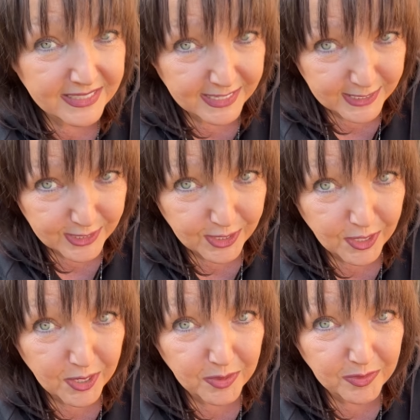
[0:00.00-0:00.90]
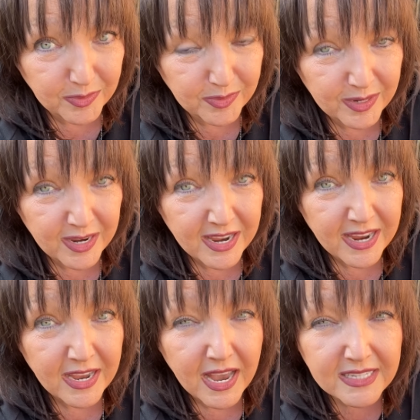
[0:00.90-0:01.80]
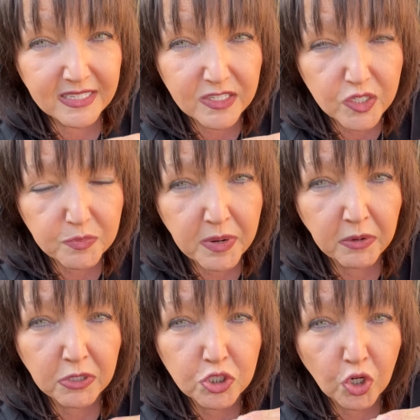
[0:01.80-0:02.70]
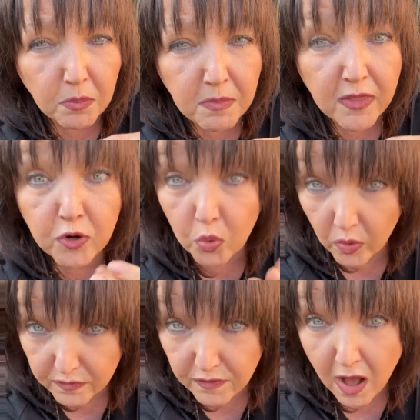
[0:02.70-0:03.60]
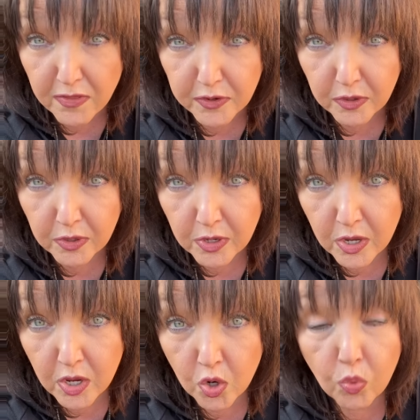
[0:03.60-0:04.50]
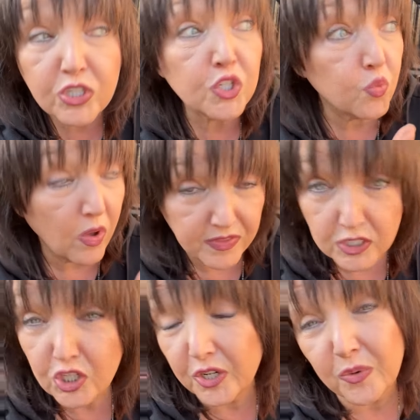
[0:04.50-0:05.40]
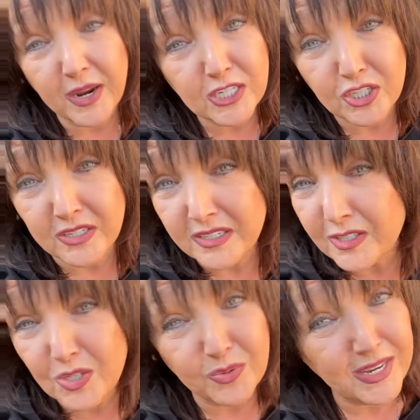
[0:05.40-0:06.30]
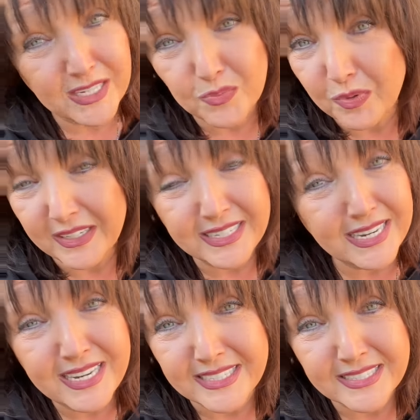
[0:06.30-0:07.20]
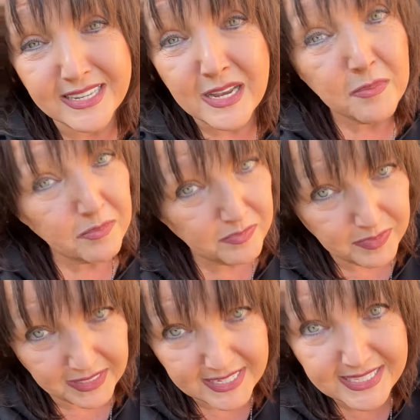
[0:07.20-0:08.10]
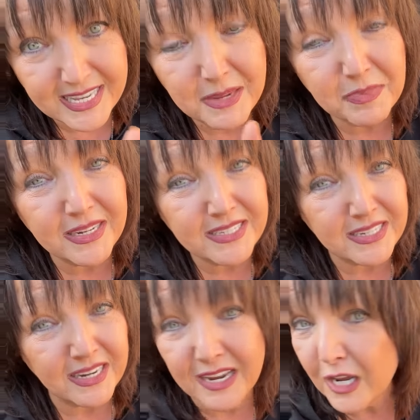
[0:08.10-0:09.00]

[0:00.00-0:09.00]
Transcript: it's to you. As a spiritual mother or father, which is what this generation so desperately needs. Please keep listening.